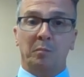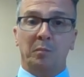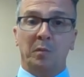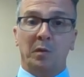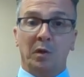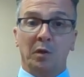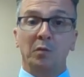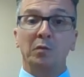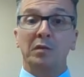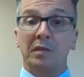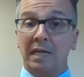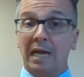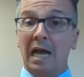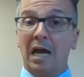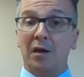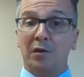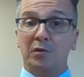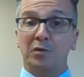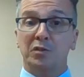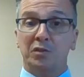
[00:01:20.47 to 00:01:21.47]
coat the
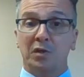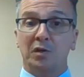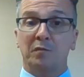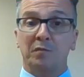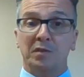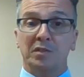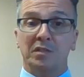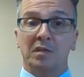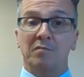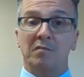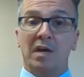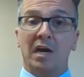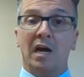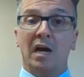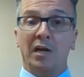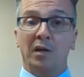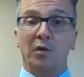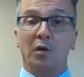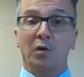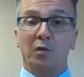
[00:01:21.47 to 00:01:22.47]
outer surface of the
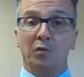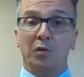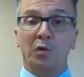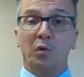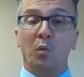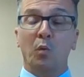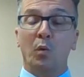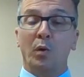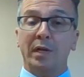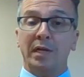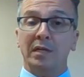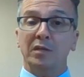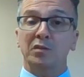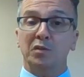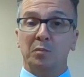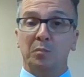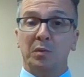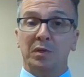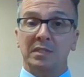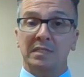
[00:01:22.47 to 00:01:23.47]
eye called the cornea
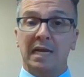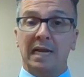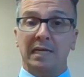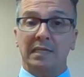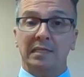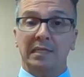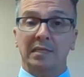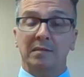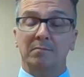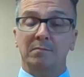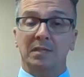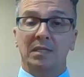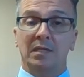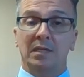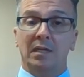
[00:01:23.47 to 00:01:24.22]
to protect it,